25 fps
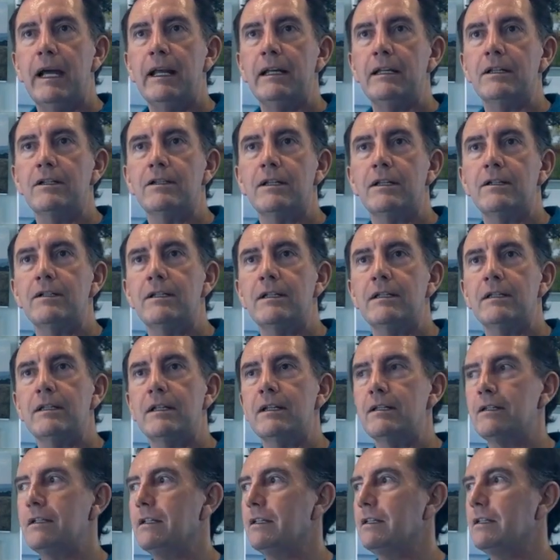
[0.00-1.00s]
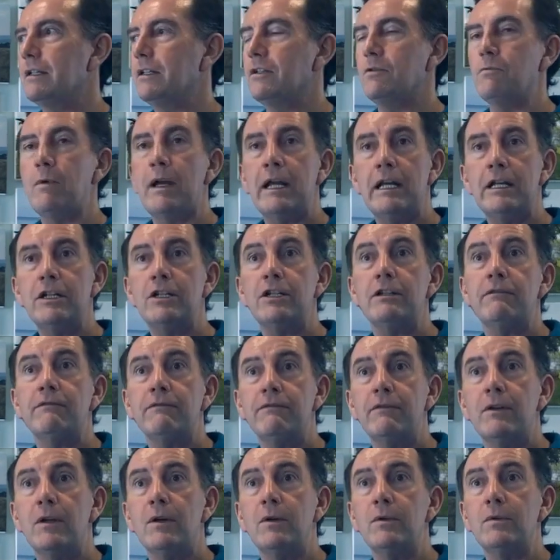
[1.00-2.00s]
adage that she says, where energy
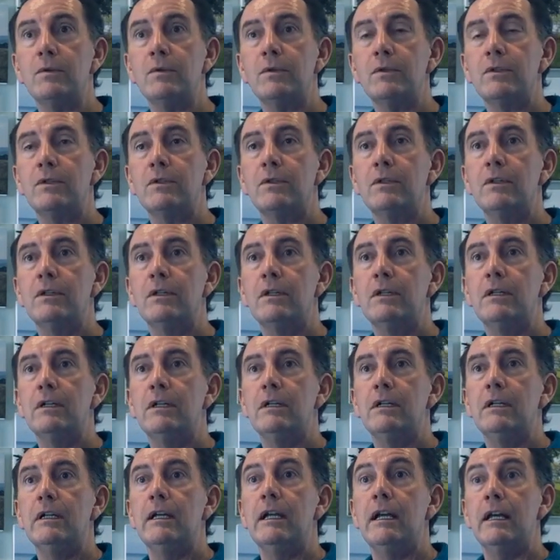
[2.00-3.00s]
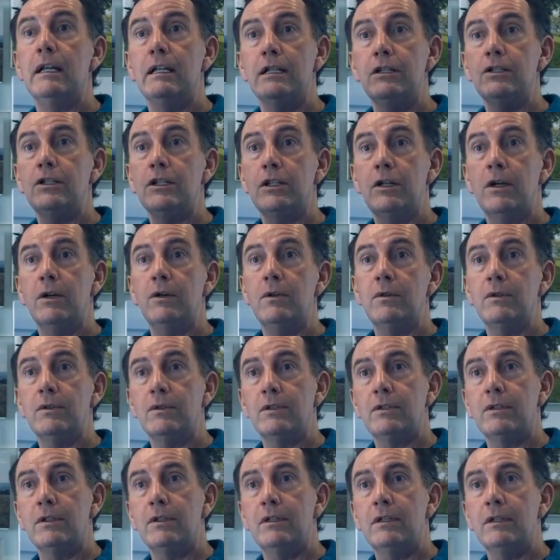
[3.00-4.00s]
flows, energy
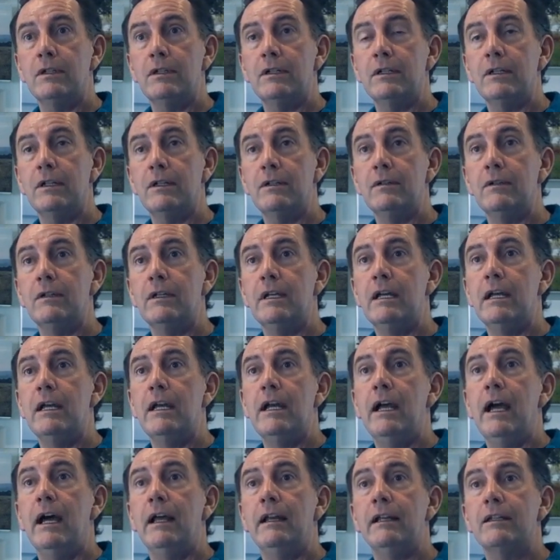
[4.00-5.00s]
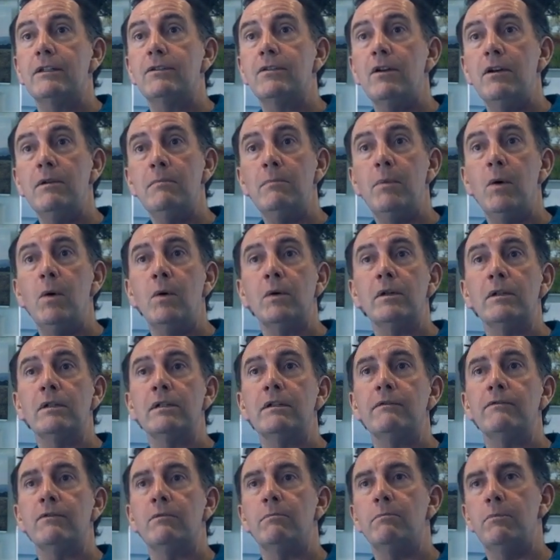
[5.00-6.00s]
goes, and And it's so important
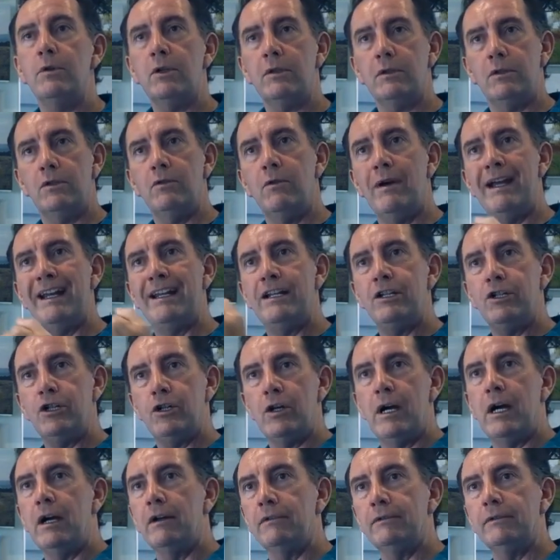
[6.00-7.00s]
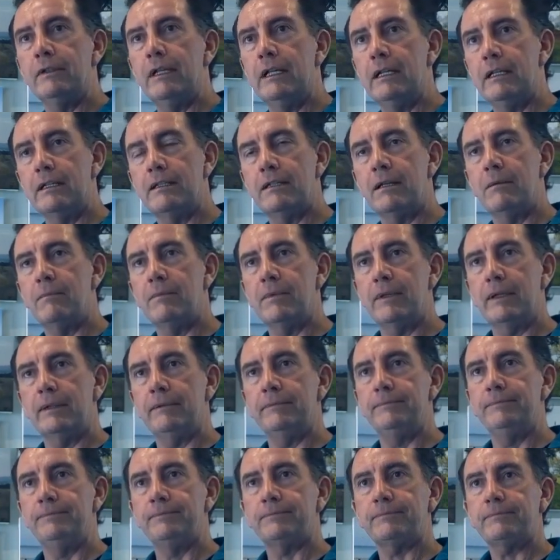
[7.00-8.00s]
if you put your energy out there in something.
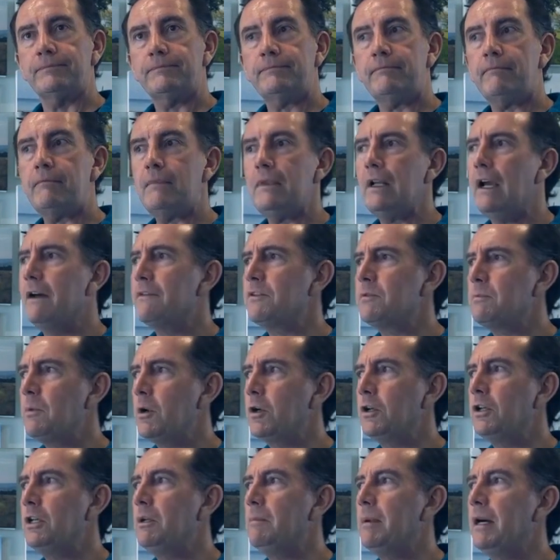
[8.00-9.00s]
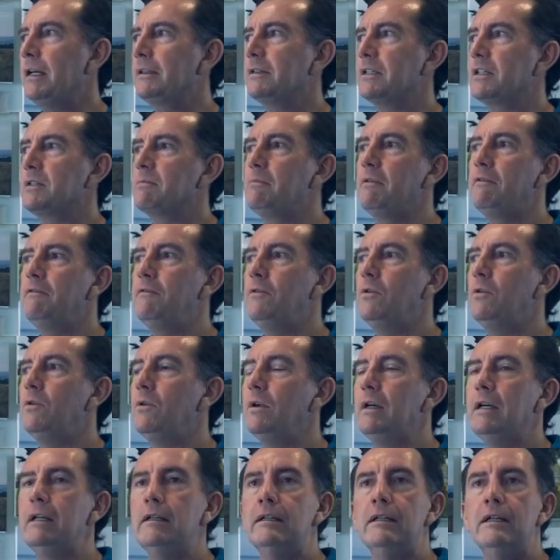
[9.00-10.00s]
I've spoken about this
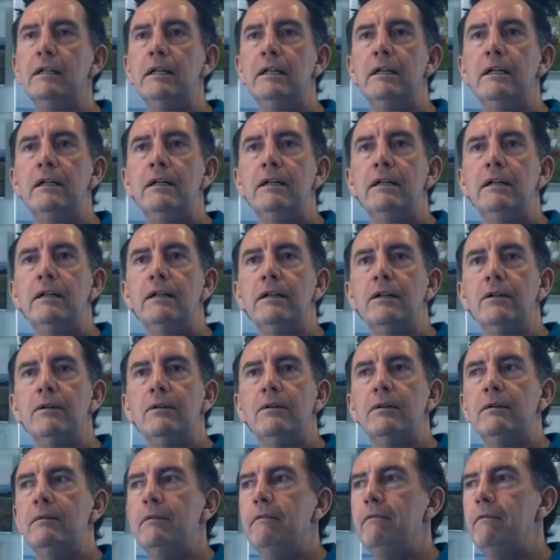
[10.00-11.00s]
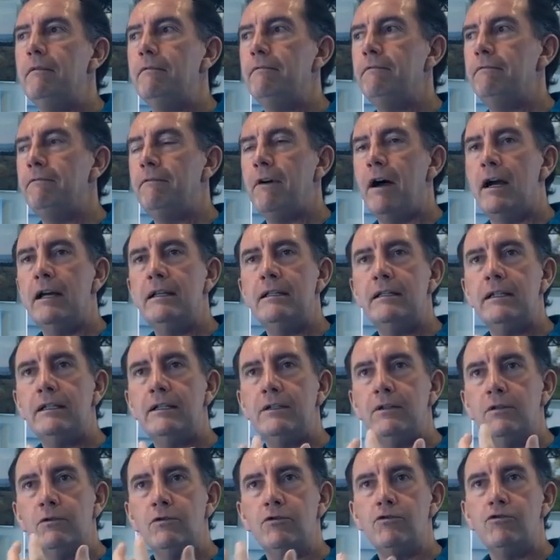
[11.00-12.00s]
before, and finding
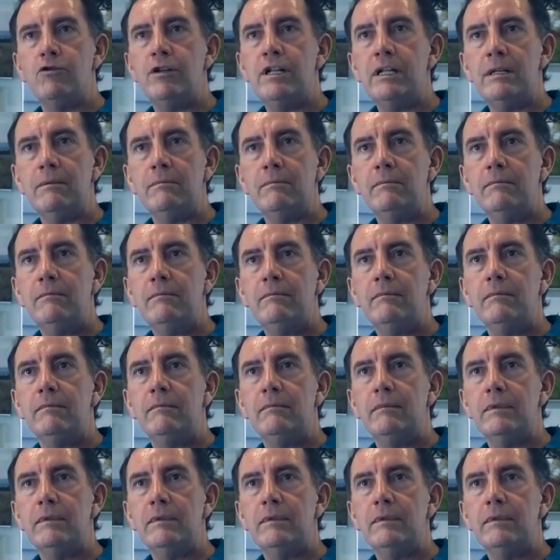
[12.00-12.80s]
your dream